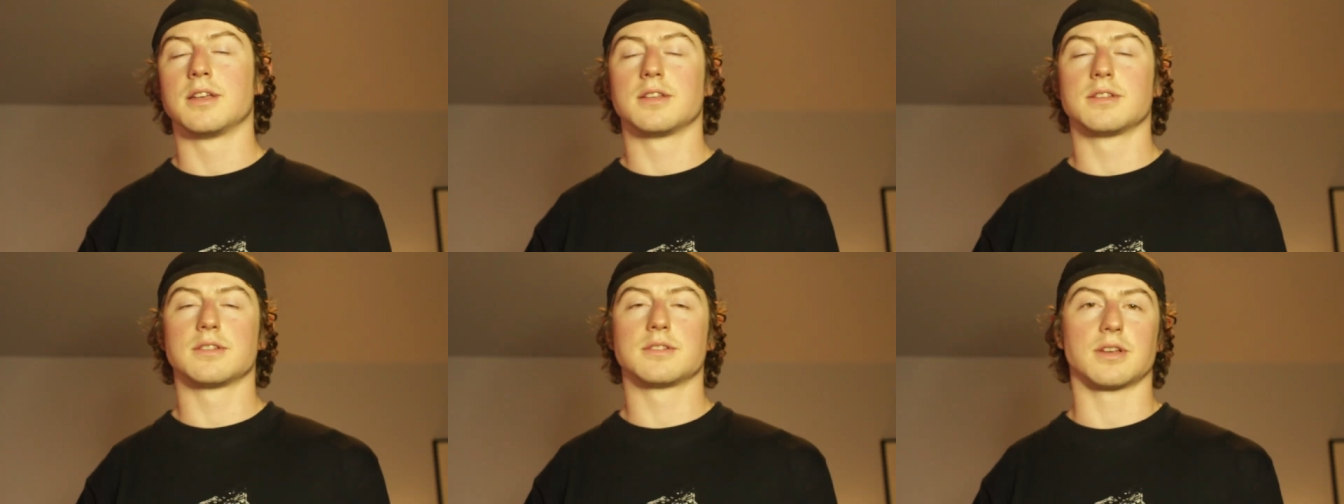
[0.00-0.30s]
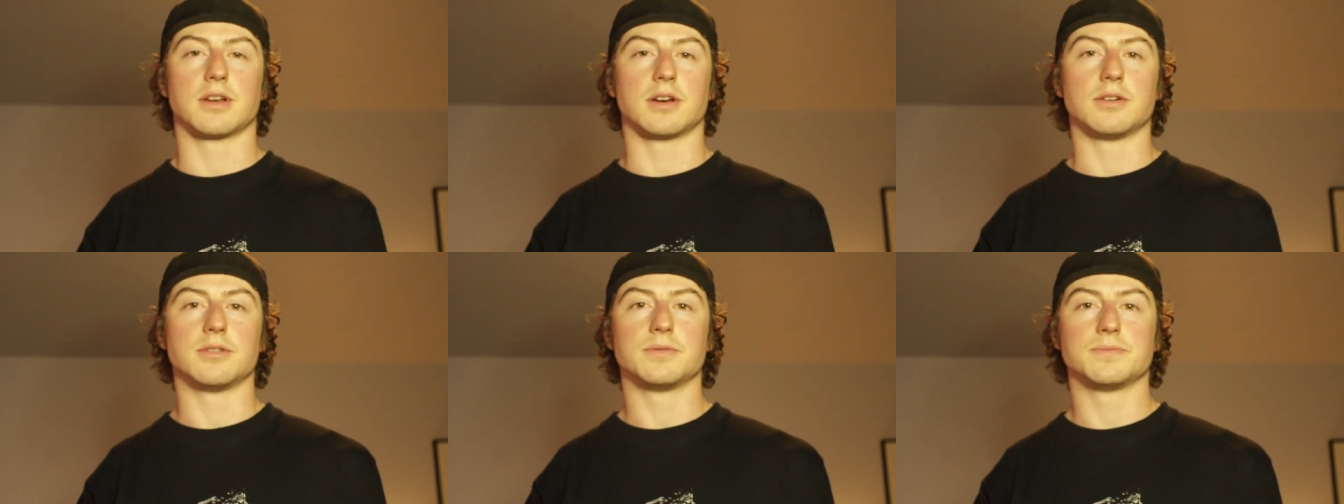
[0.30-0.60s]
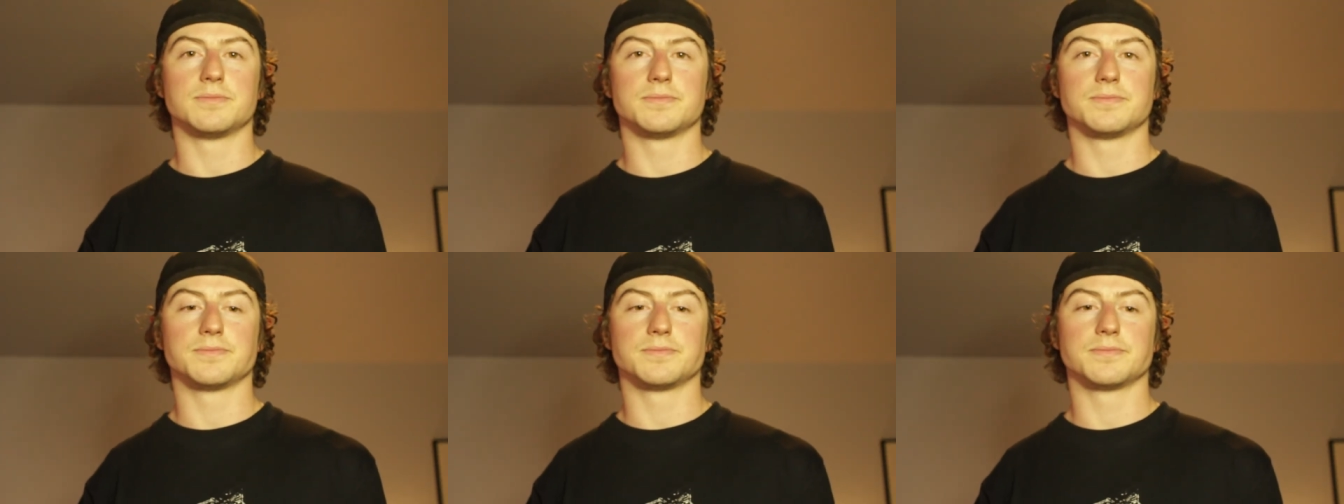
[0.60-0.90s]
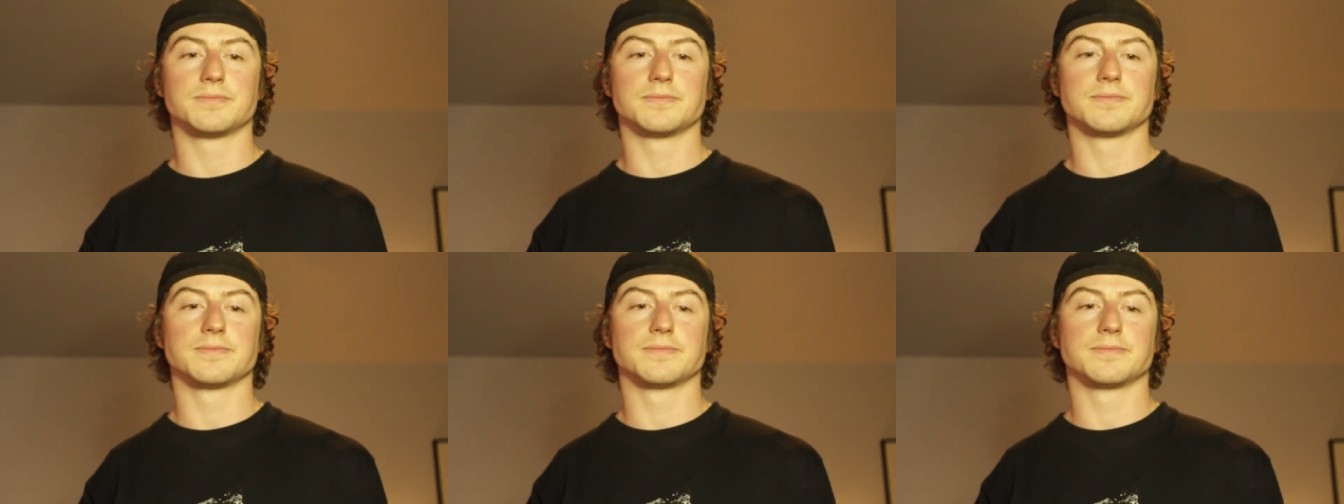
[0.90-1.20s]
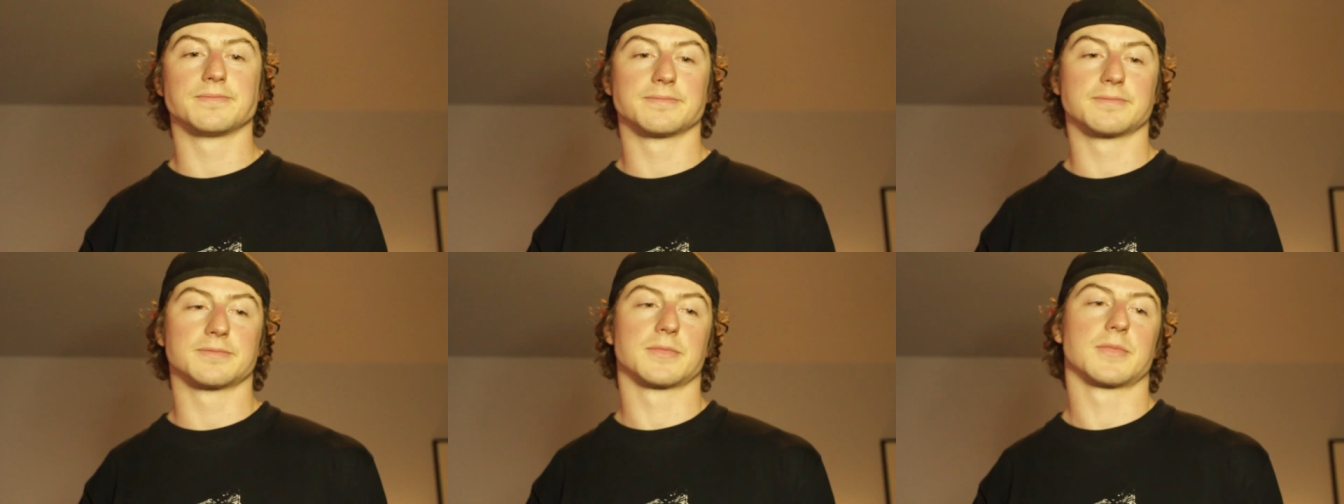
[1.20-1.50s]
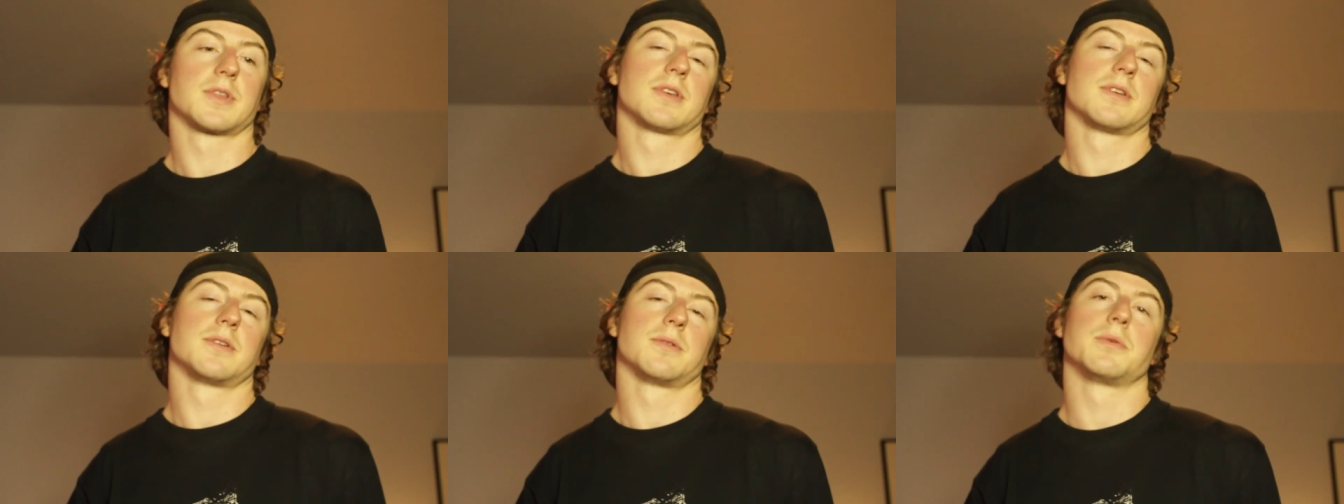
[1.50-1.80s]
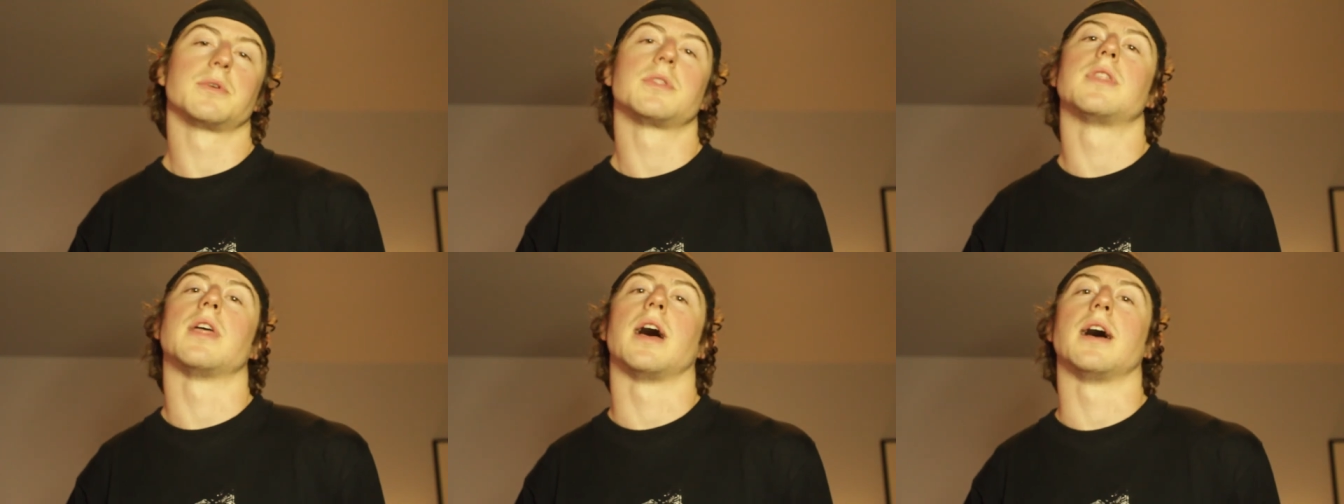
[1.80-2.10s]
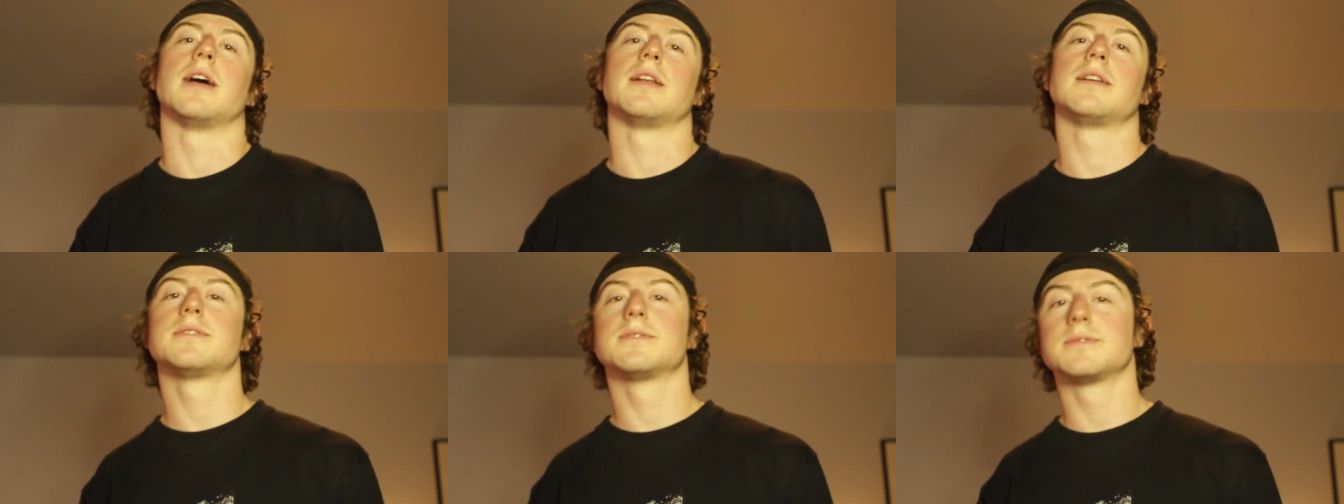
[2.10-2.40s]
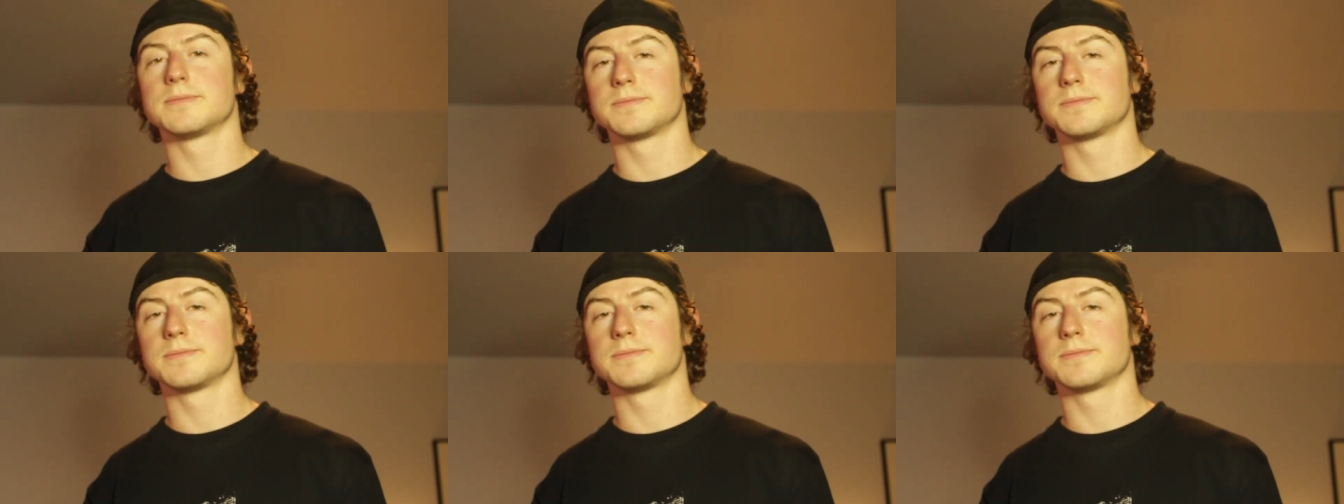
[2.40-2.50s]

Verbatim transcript: So, with that,